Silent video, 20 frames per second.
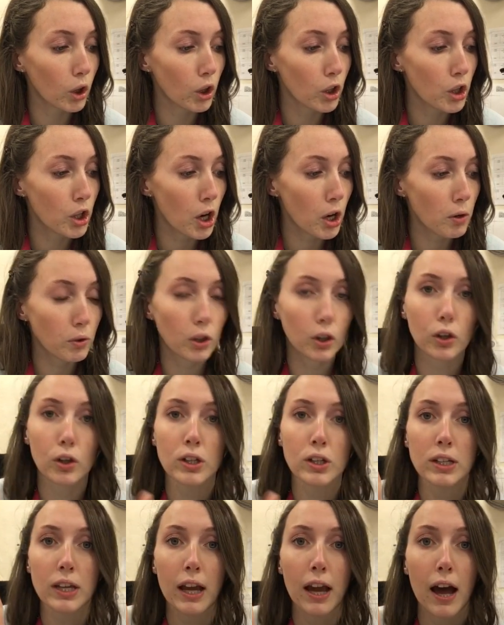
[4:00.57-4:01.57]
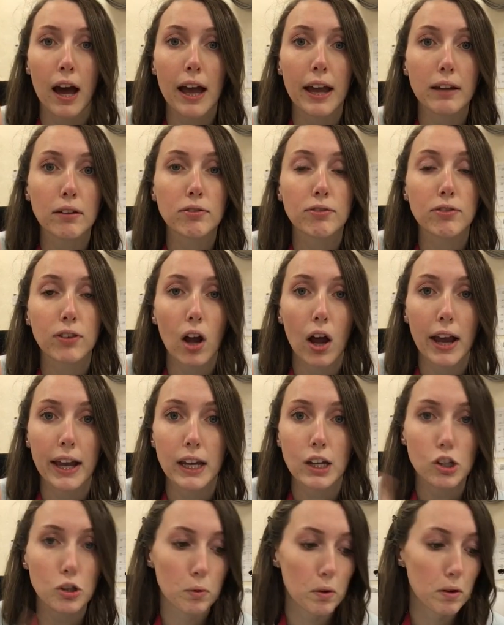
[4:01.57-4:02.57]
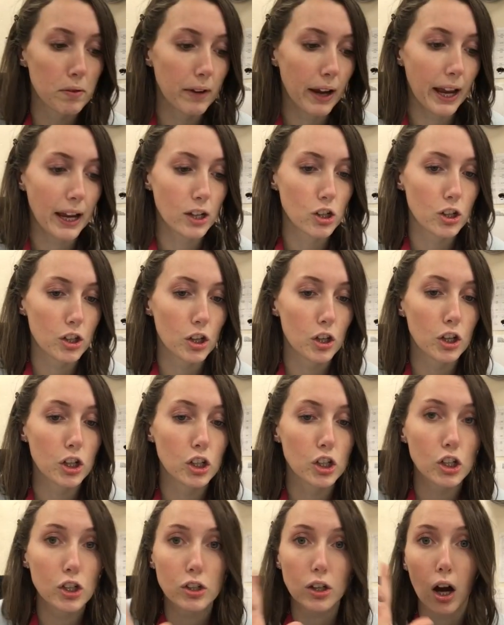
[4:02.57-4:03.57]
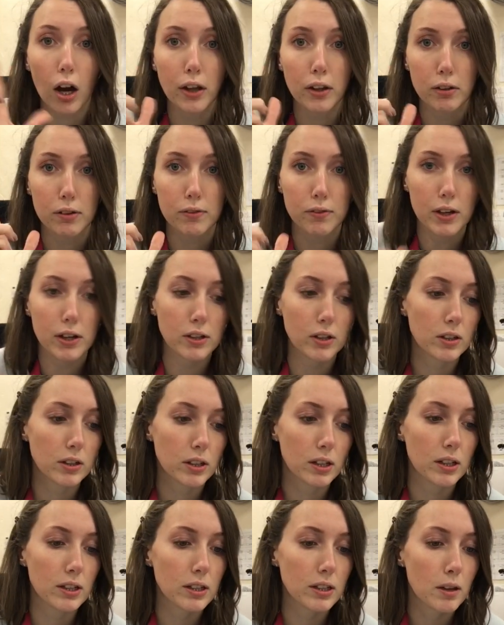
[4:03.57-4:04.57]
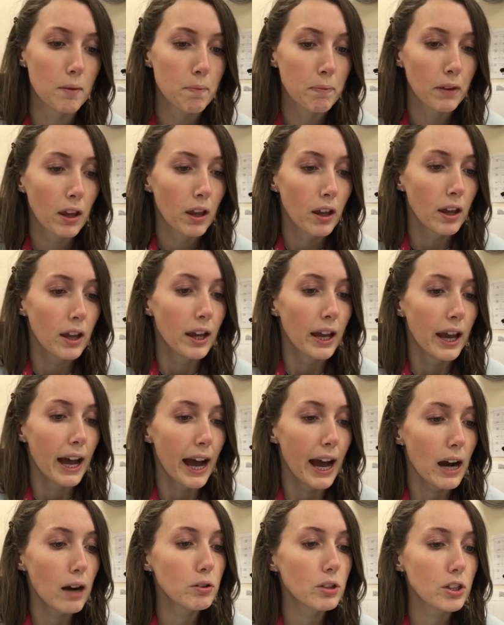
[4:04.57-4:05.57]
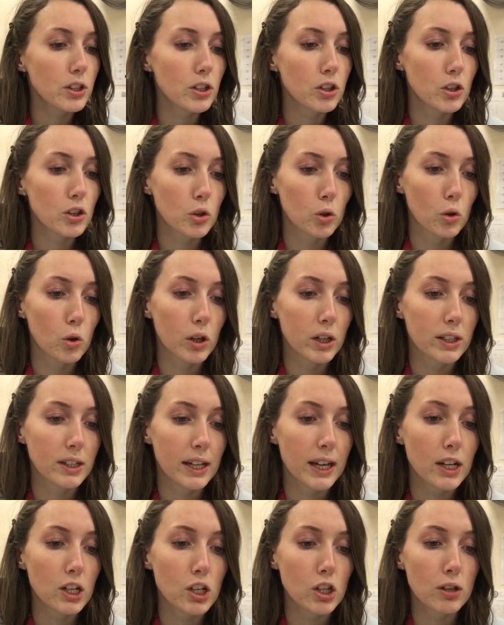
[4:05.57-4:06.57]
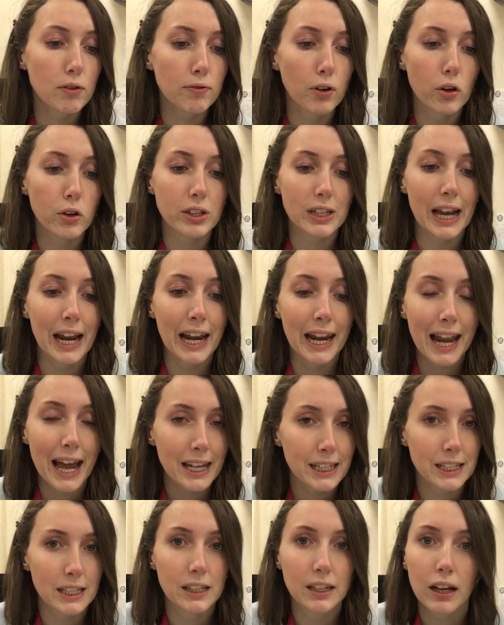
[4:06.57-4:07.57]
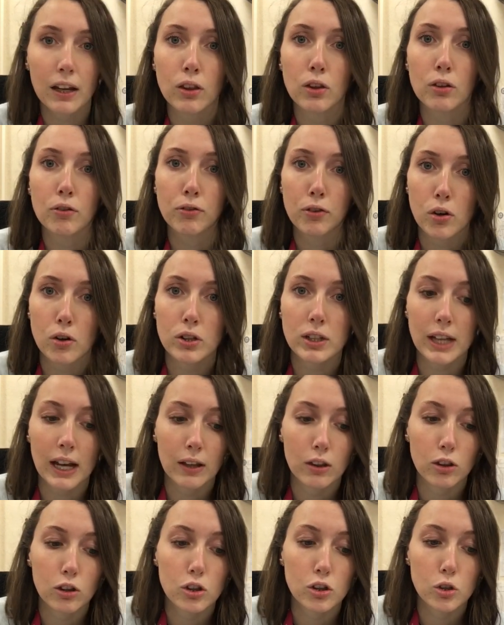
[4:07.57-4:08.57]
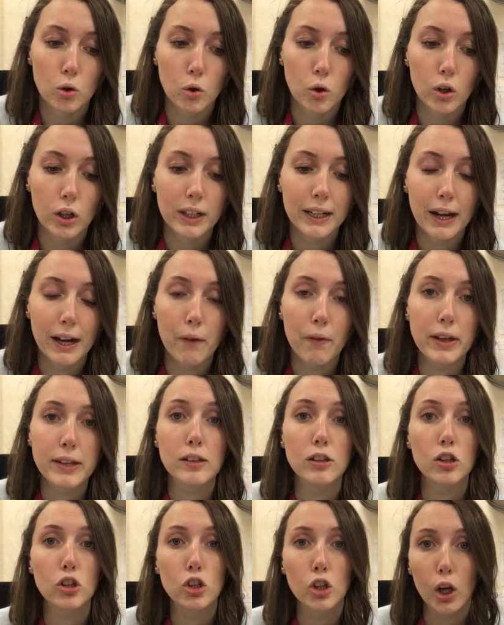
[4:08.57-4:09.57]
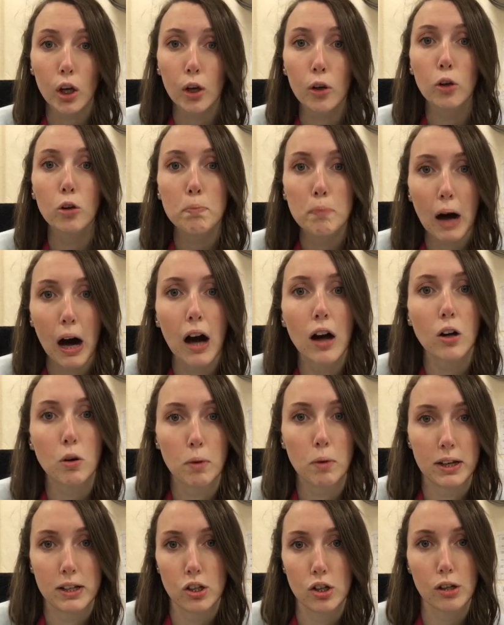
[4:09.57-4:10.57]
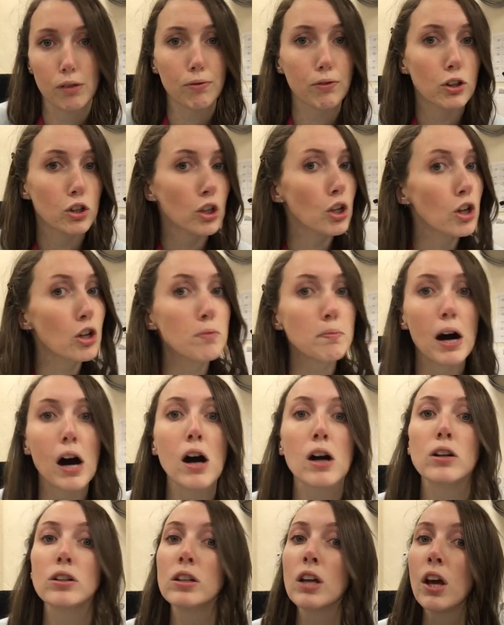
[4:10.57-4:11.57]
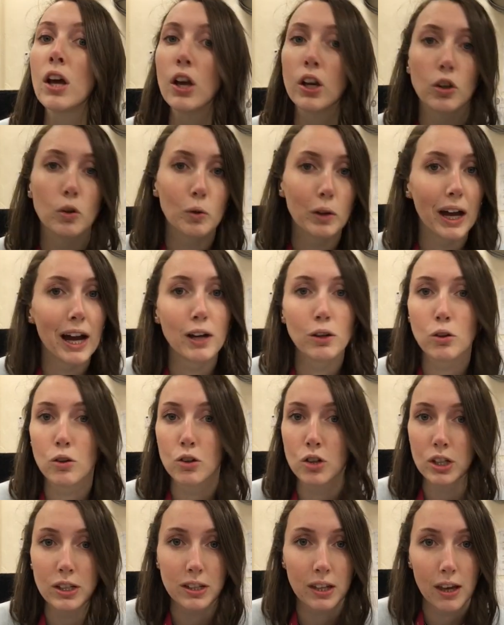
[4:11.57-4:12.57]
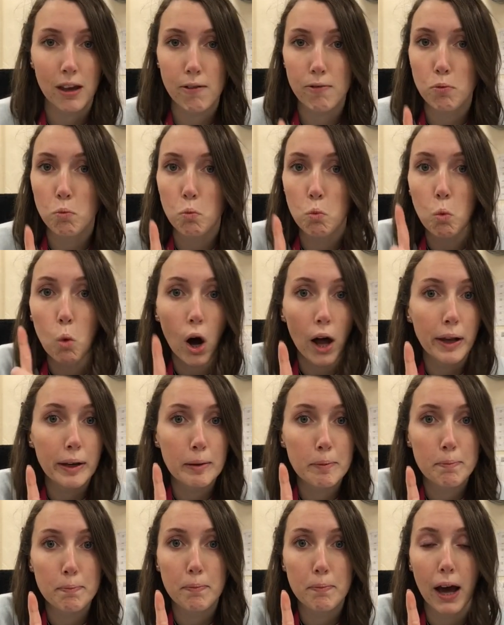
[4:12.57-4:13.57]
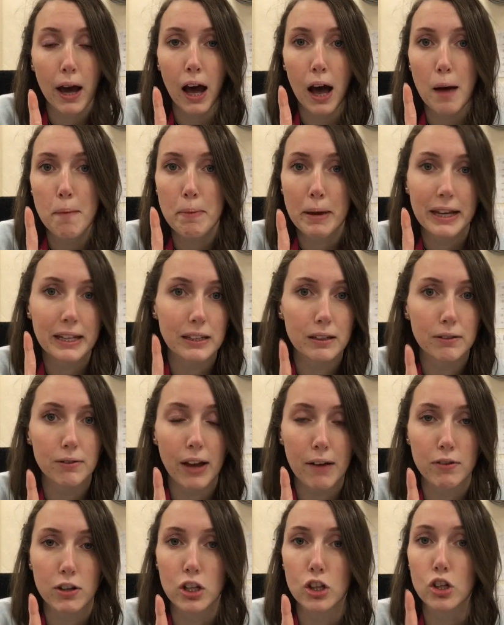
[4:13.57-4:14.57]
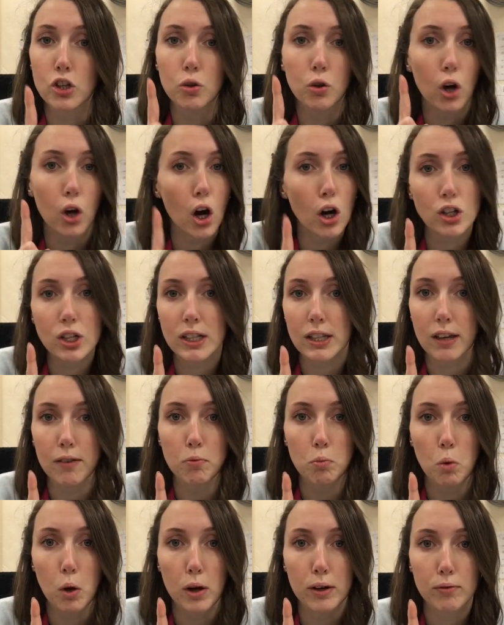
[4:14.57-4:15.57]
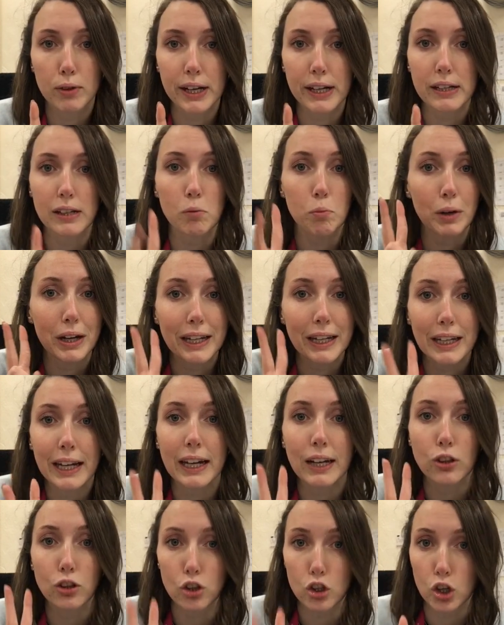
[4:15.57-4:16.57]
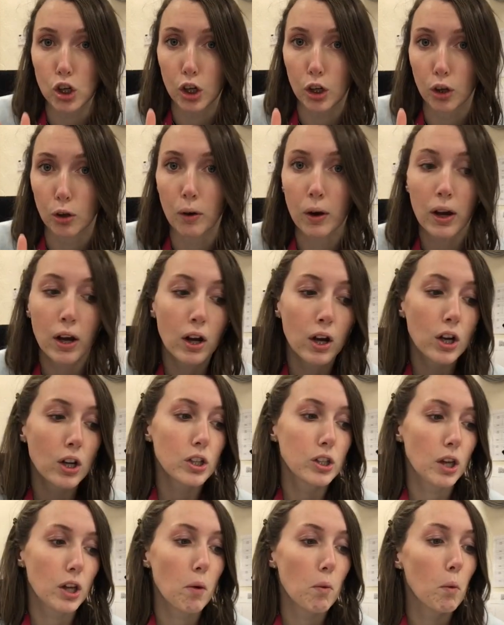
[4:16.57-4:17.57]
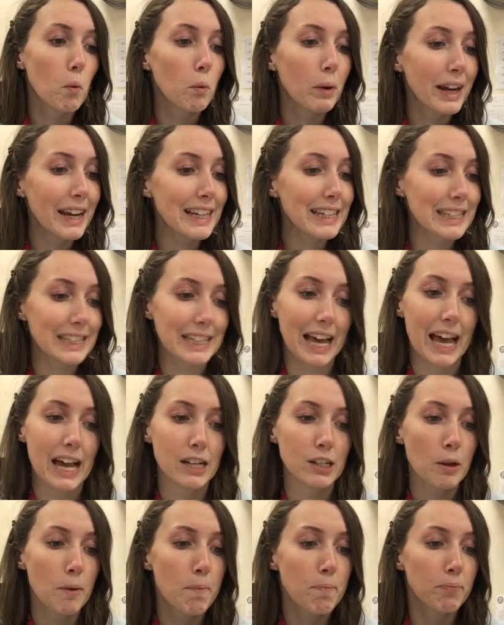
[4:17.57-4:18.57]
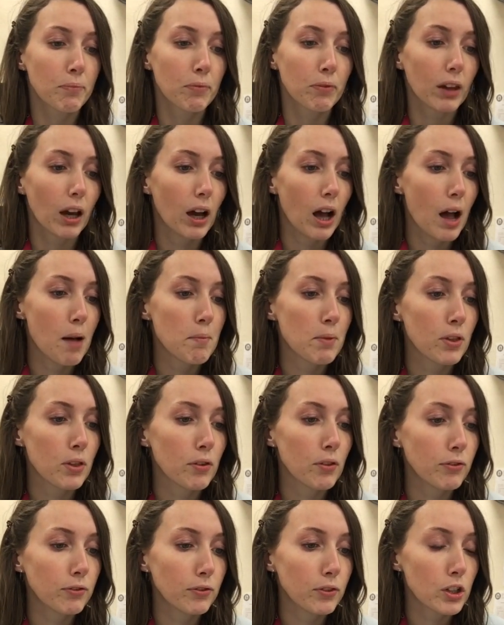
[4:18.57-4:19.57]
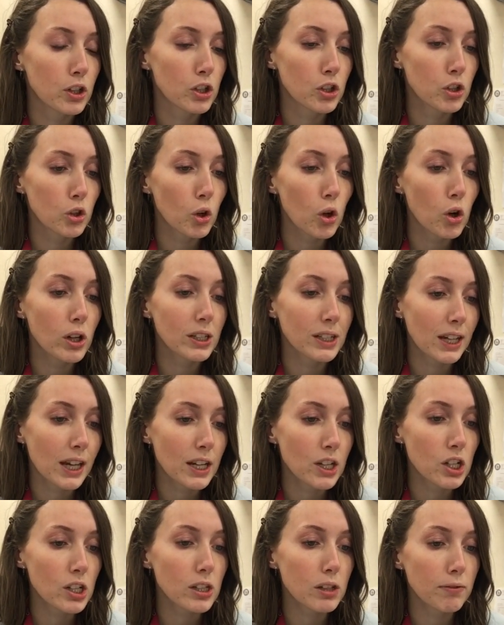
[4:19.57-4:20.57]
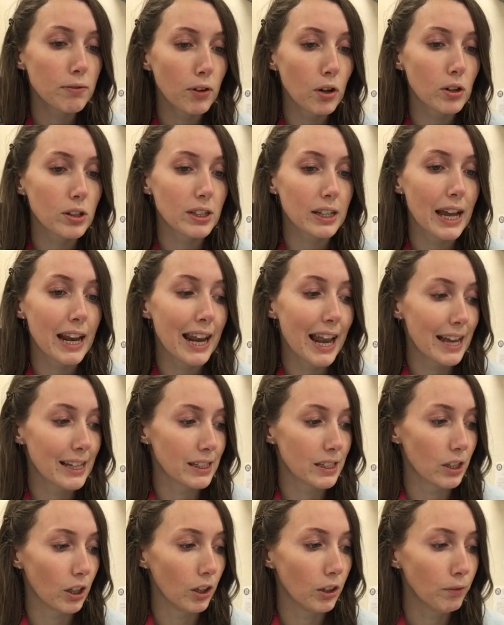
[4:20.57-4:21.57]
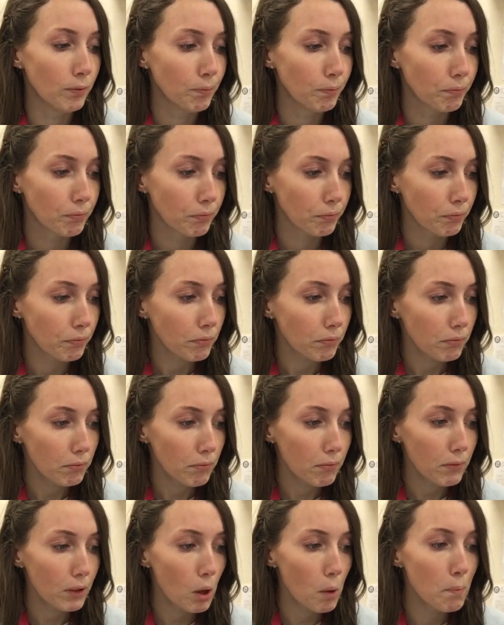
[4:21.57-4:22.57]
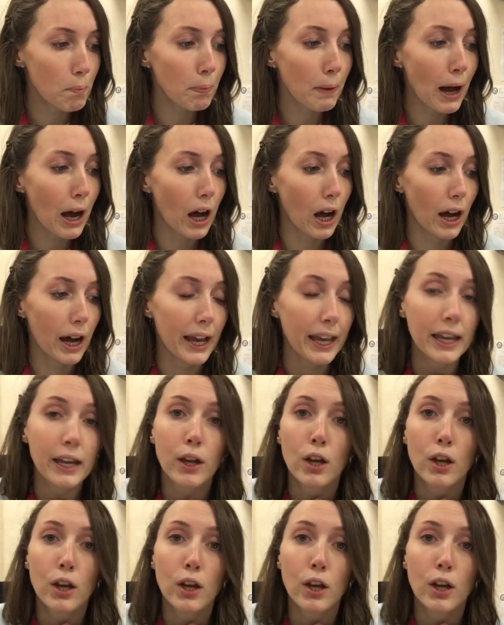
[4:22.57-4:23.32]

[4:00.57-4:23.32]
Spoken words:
no good in flying into a rage. So you could use either of those answers. How does the stork teach the fox a lesson in The Fox and the Stork? Now, this is a 2-mark question. For 2 marks, you cannot just give one piece of evidence. You can't just give one reason. We need 2. So we said the stork teaches the fox a lesson by